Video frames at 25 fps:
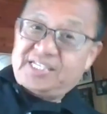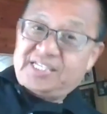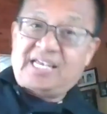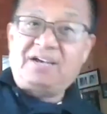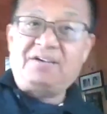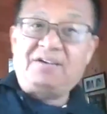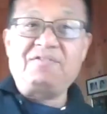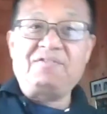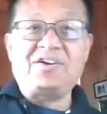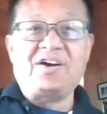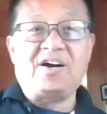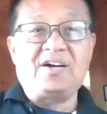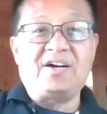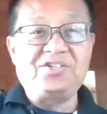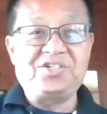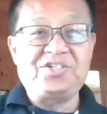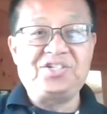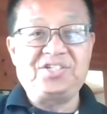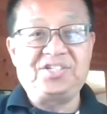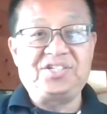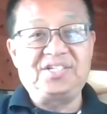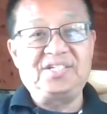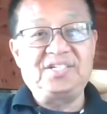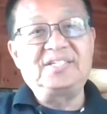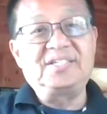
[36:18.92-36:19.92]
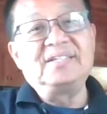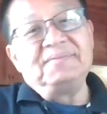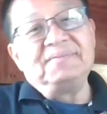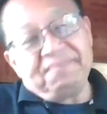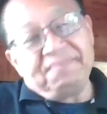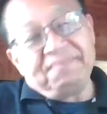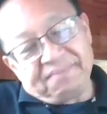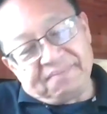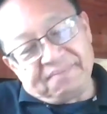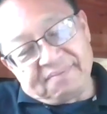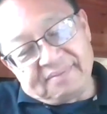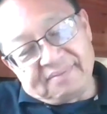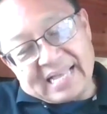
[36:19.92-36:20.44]
scale of consciousness.
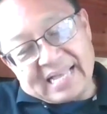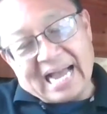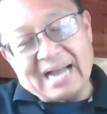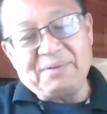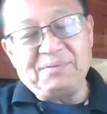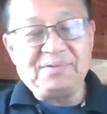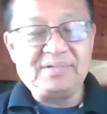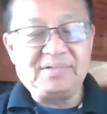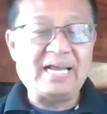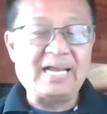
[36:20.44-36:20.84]
That's